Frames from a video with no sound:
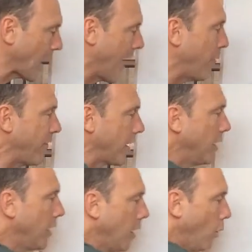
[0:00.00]
However,
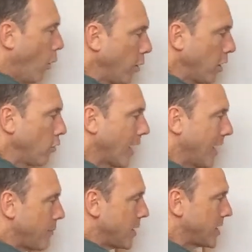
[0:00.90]
what we're going to look at
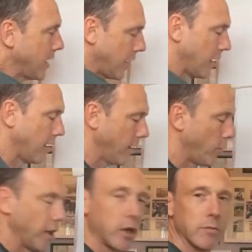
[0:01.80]
in particular
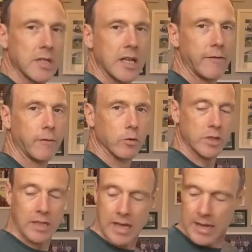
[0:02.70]
when it comes to lift force
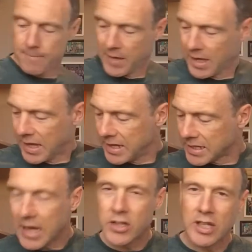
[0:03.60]
today is
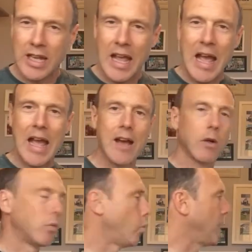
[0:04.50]
actually
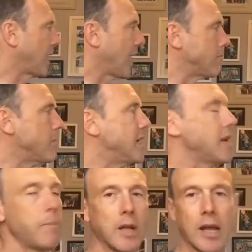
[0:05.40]
how we can
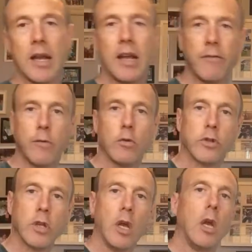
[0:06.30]
manipulate lift
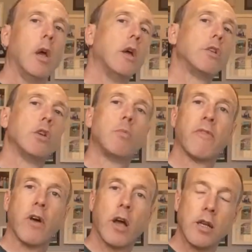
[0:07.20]
force to
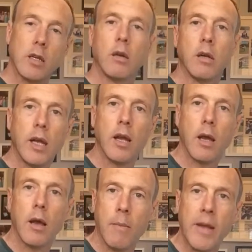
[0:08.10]
provide
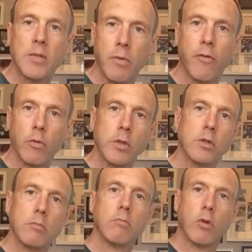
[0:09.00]
a better
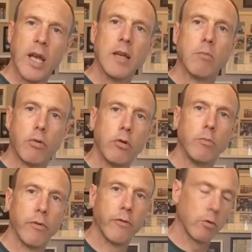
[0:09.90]
performance, okay, improved
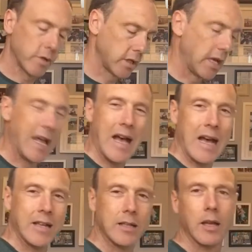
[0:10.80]
performance.
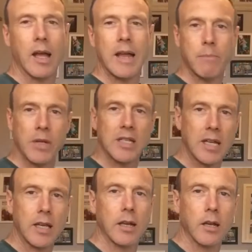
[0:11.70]
And in
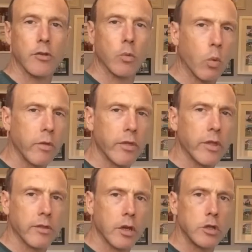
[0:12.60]
particular, the one
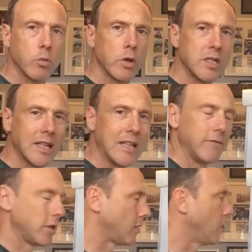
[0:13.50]
thing that I do want you to lead
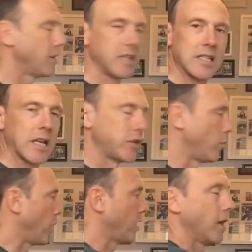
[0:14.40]
to this session
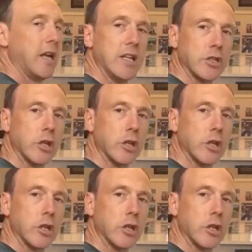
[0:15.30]
with is an